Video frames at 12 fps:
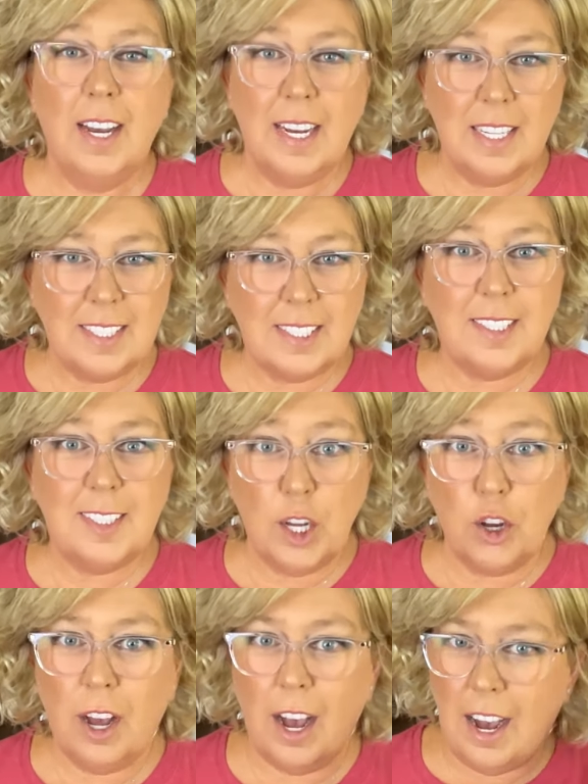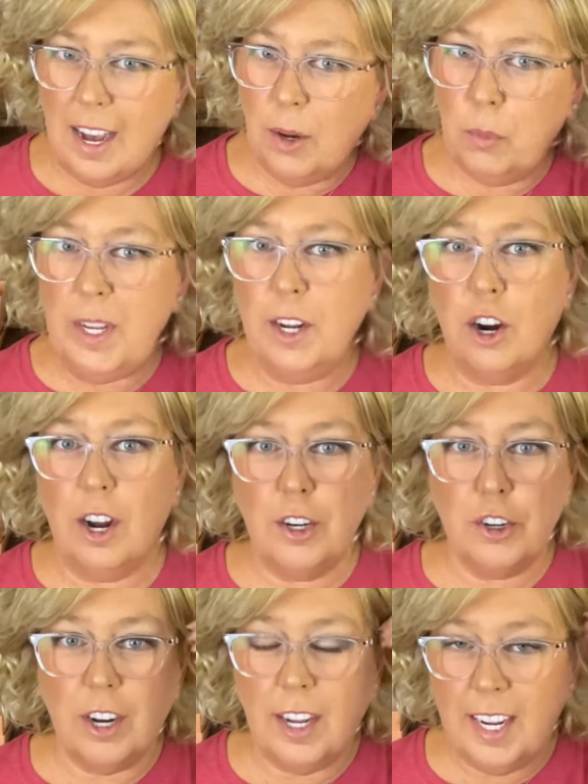It's still hot. We are
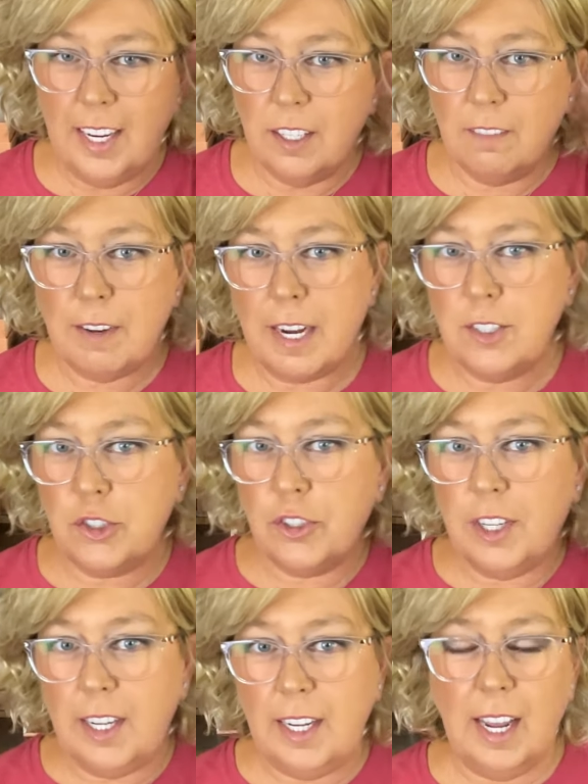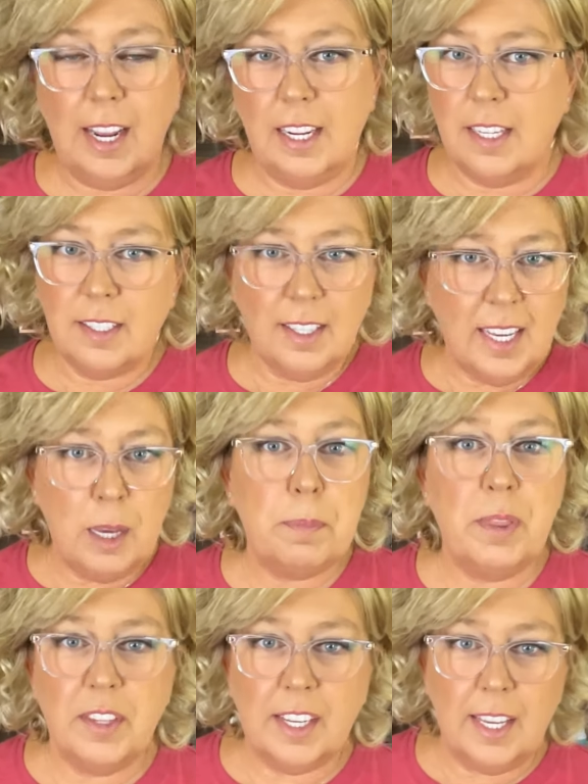under a heat advisory and
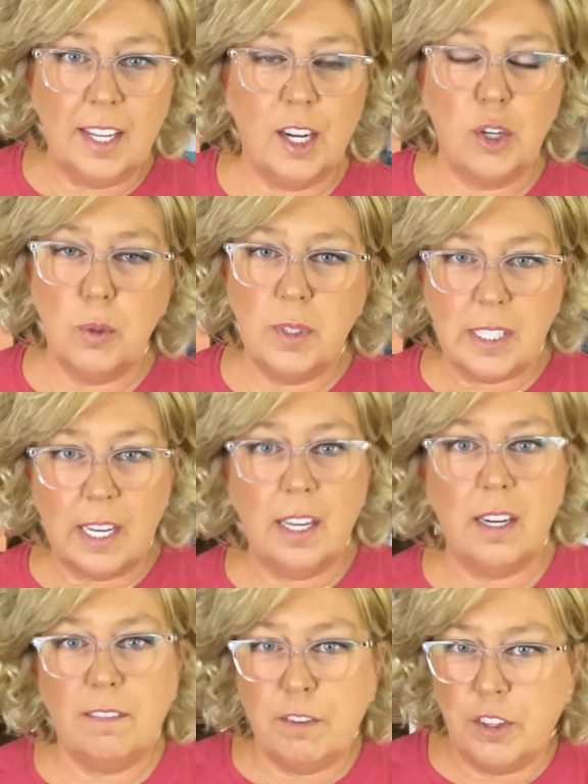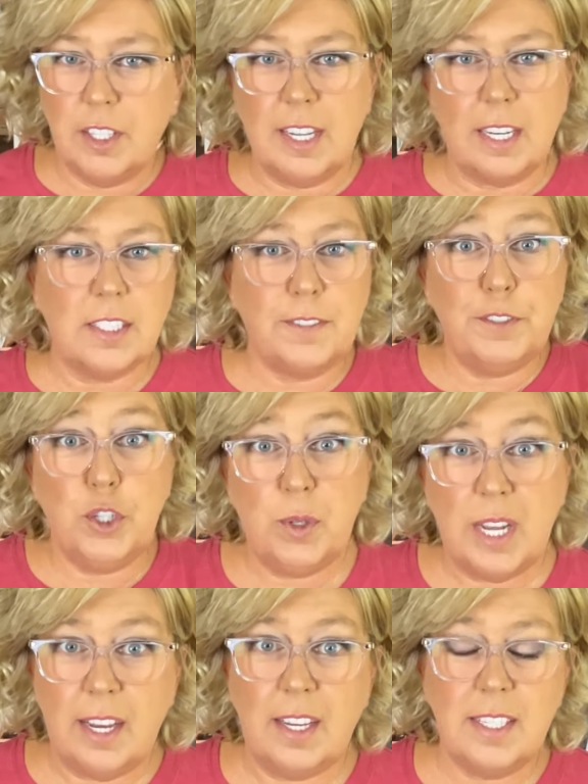keeping the kiddos in for the next few
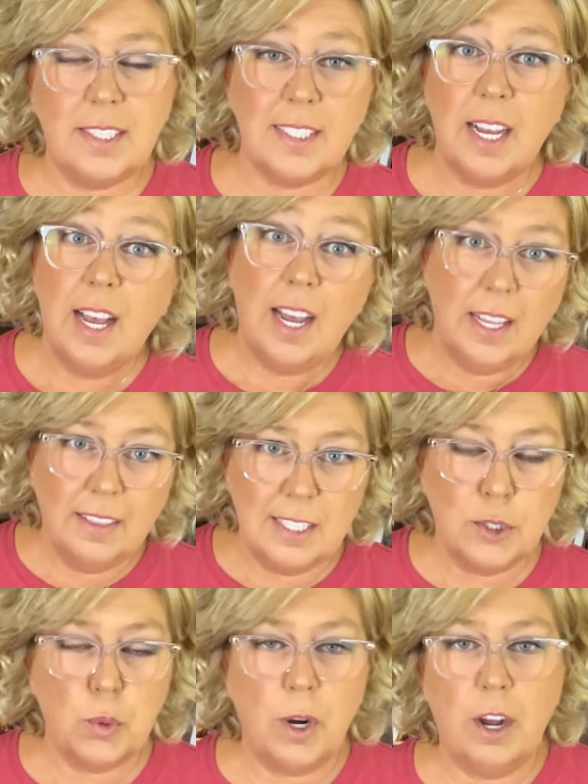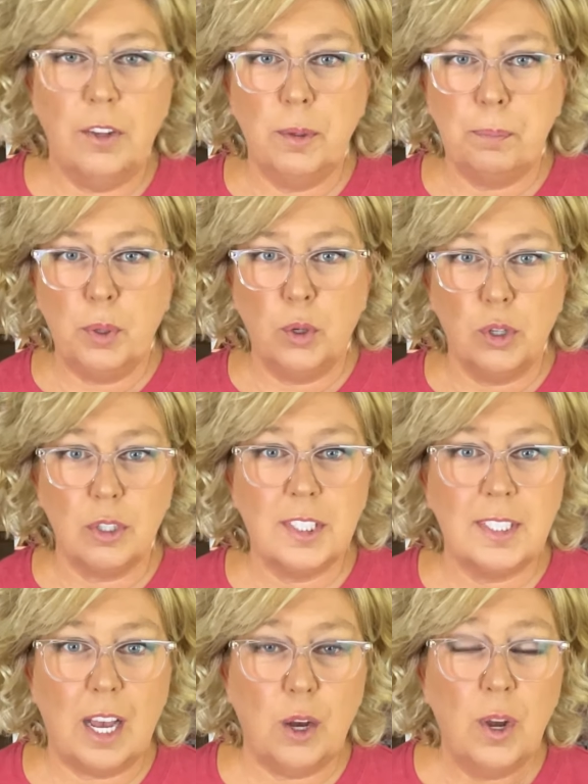days unless we're out in the pool.
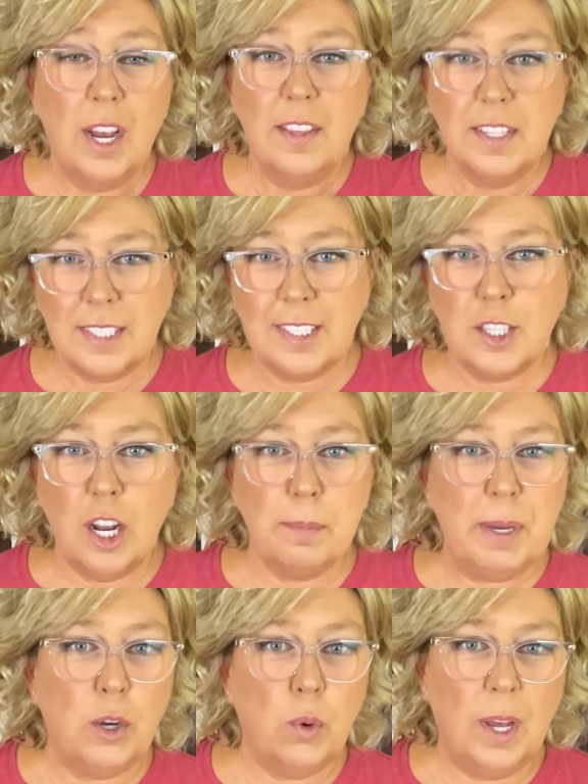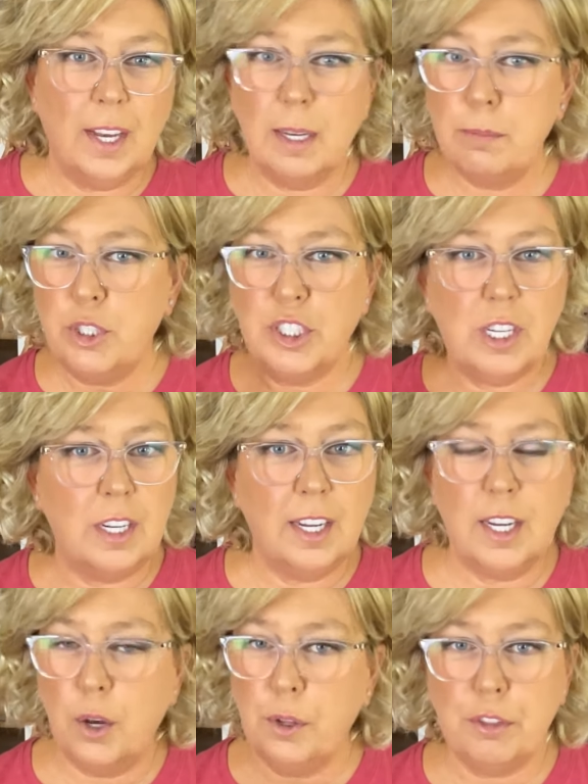So this is going to be quick. I'm just going
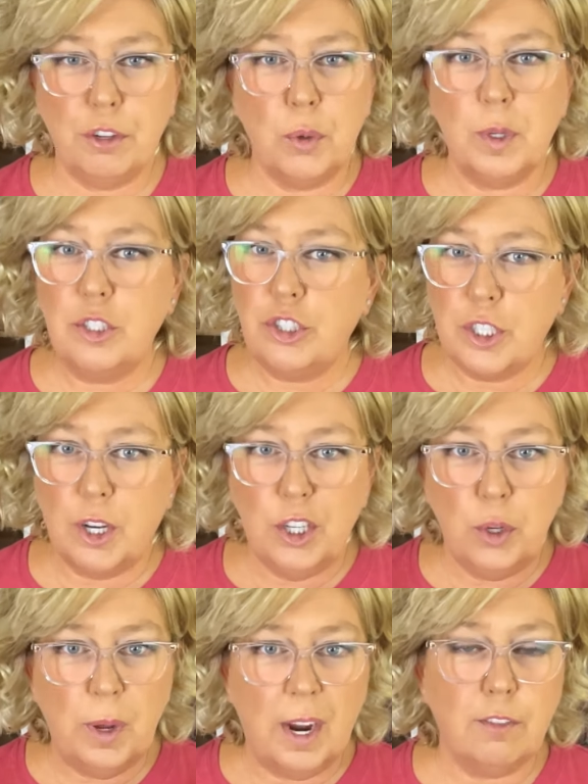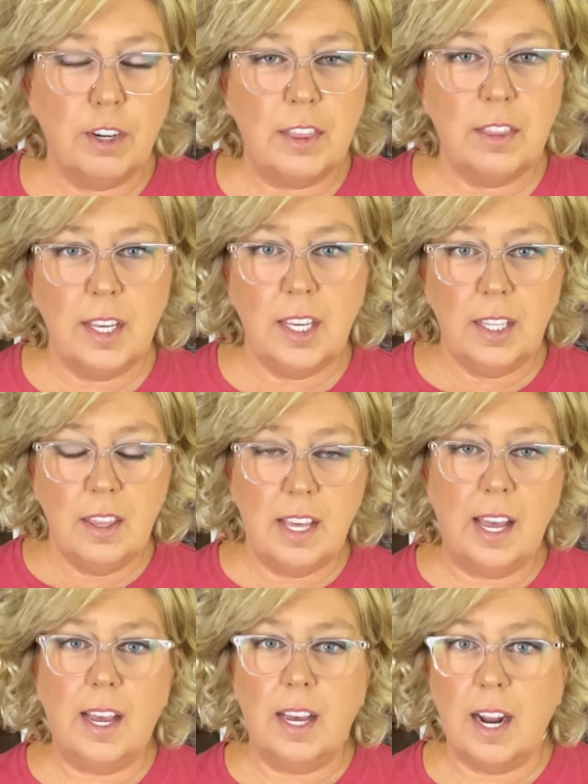to go through and show you everything
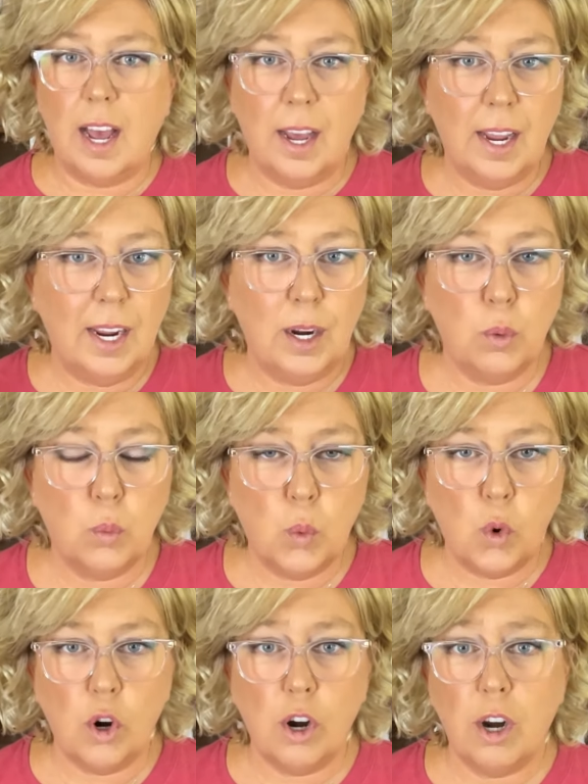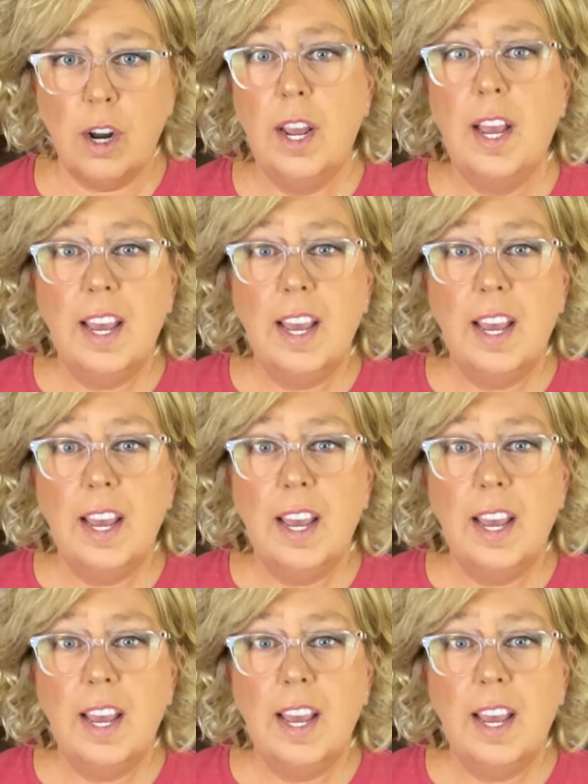that I wore.